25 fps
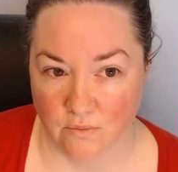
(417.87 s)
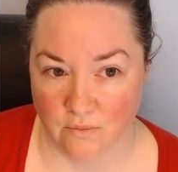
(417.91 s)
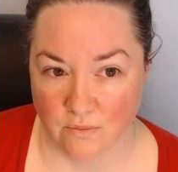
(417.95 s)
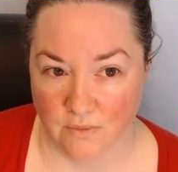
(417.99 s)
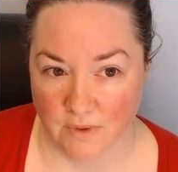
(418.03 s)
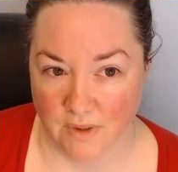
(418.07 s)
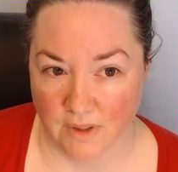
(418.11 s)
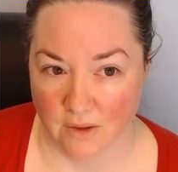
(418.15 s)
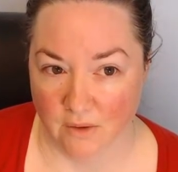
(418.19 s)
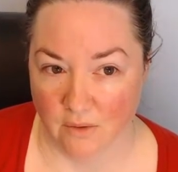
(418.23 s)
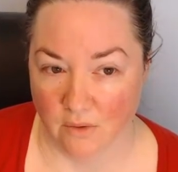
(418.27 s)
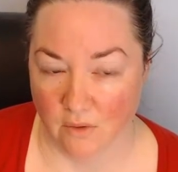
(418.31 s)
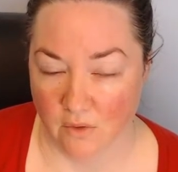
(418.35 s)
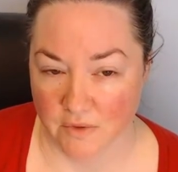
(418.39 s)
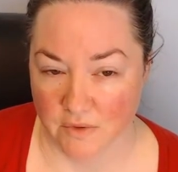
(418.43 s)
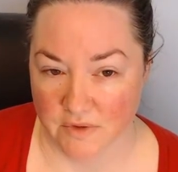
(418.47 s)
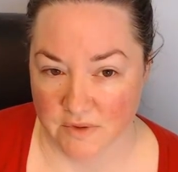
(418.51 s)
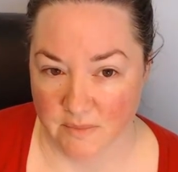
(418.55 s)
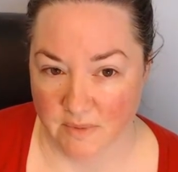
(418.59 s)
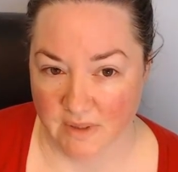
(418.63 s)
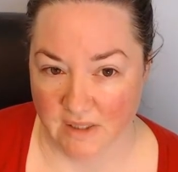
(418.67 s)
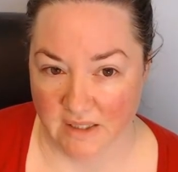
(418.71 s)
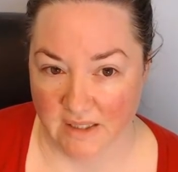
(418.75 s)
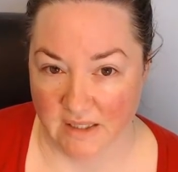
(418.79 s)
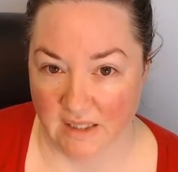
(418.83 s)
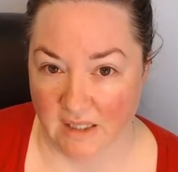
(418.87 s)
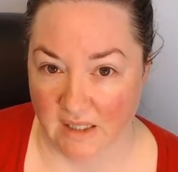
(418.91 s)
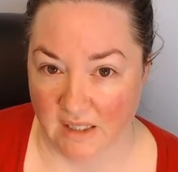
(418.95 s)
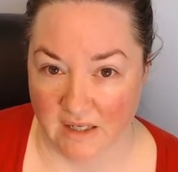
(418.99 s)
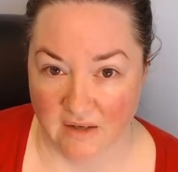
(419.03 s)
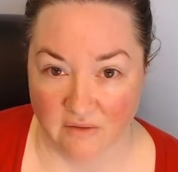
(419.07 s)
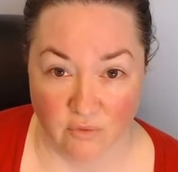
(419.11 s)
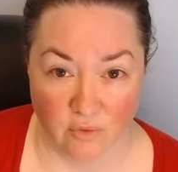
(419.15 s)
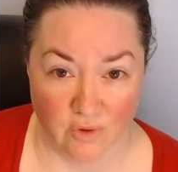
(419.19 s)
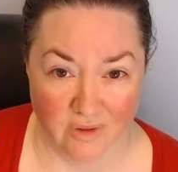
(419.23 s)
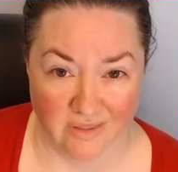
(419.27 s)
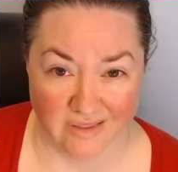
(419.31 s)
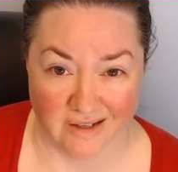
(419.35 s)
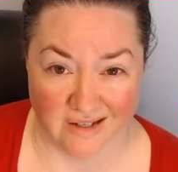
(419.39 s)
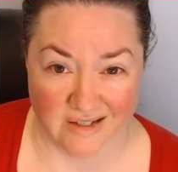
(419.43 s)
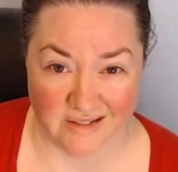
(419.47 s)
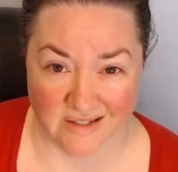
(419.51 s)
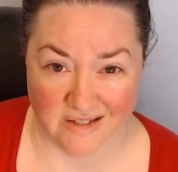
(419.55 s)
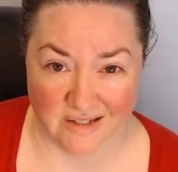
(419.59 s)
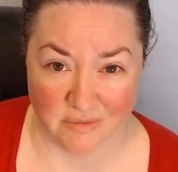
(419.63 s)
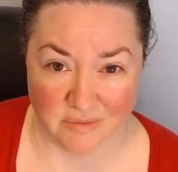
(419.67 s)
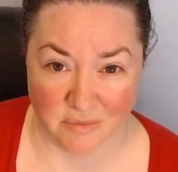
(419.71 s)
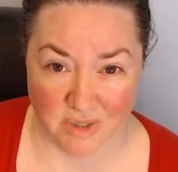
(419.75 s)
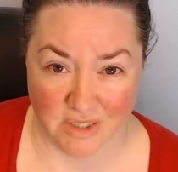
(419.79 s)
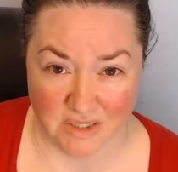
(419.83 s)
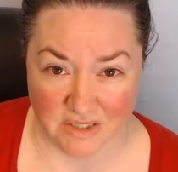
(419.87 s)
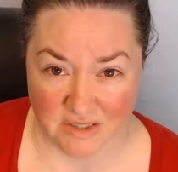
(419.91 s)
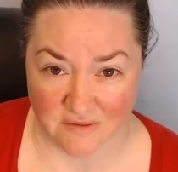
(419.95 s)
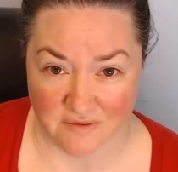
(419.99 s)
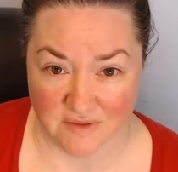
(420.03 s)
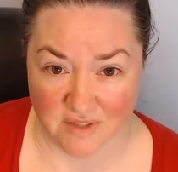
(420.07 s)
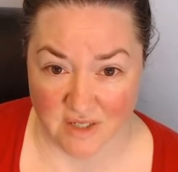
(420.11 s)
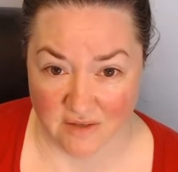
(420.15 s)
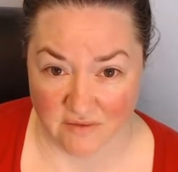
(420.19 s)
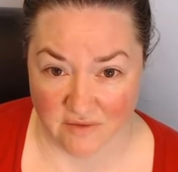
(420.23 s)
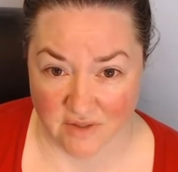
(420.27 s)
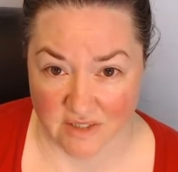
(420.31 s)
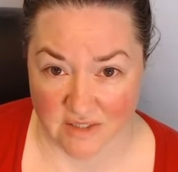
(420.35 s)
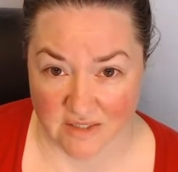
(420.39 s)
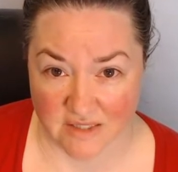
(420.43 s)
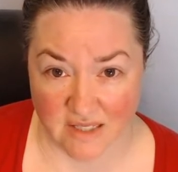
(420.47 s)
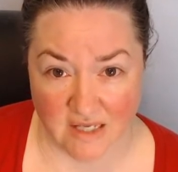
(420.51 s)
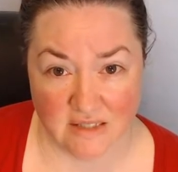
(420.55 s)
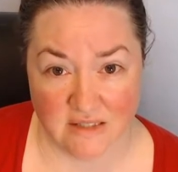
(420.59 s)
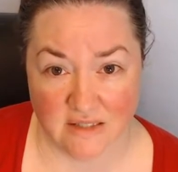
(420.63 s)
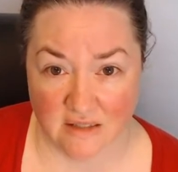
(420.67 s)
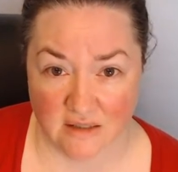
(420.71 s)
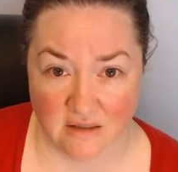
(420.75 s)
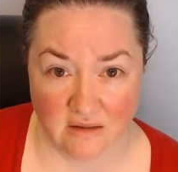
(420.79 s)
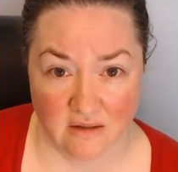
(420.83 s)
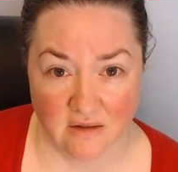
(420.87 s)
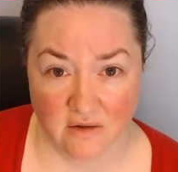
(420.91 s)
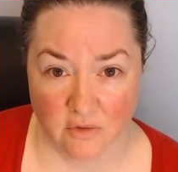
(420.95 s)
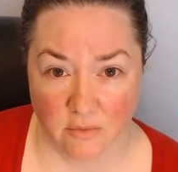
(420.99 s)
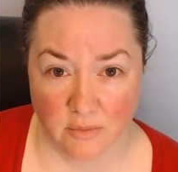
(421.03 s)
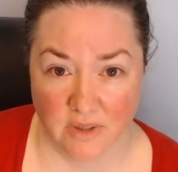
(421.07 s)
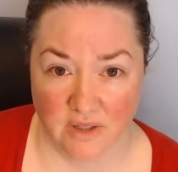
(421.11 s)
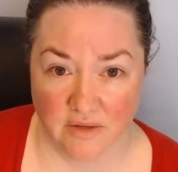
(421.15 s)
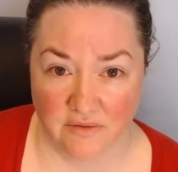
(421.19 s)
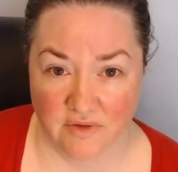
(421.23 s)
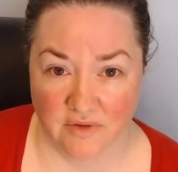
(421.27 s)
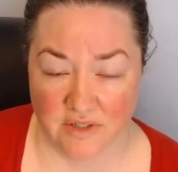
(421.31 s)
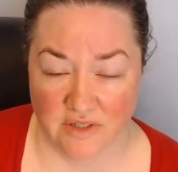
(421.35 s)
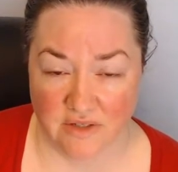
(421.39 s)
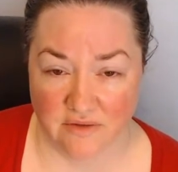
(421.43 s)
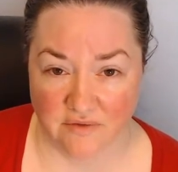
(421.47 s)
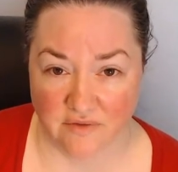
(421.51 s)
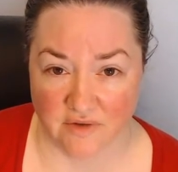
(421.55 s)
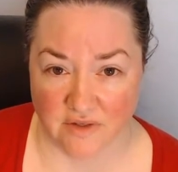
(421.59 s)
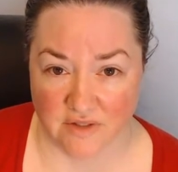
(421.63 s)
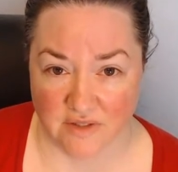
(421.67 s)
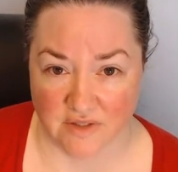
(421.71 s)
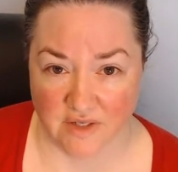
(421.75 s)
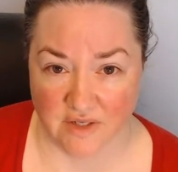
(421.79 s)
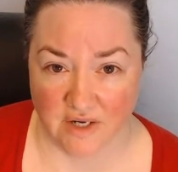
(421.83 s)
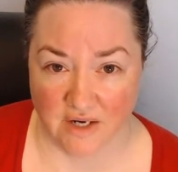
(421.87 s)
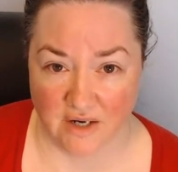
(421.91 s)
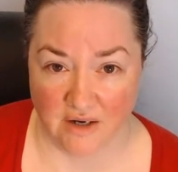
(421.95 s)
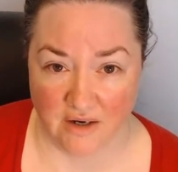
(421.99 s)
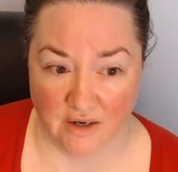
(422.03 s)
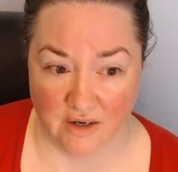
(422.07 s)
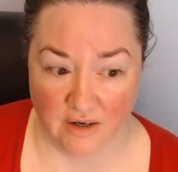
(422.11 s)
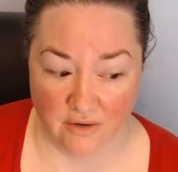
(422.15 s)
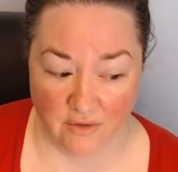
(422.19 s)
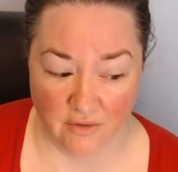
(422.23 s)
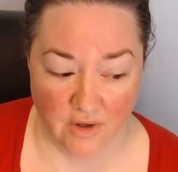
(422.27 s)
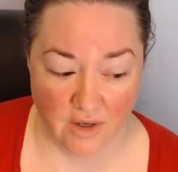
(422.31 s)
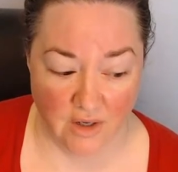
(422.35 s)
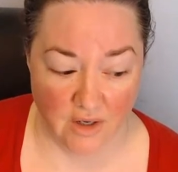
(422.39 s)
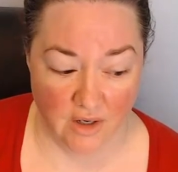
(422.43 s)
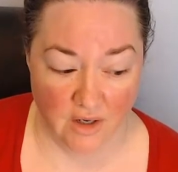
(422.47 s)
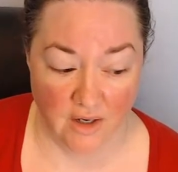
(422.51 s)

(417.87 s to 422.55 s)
you know, ultimately leave with like six months of savings, that's a little bit of a different scenario.